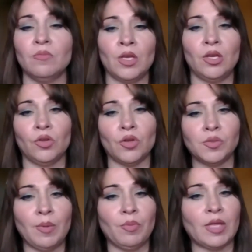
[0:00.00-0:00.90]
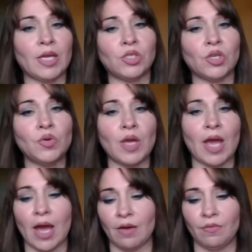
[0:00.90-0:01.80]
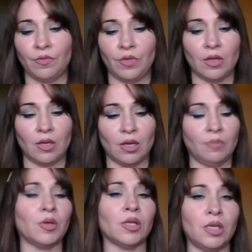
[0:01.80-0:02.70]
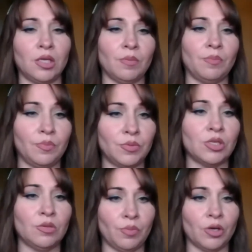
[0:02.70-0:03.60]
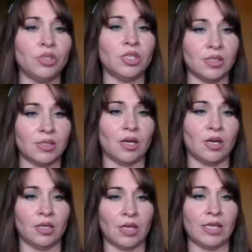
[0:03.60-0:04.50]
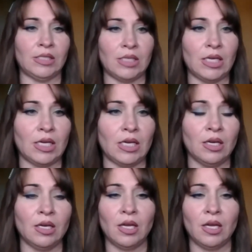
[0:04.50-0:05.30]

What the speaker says: you know, those people that don't have the ability to purchase an ID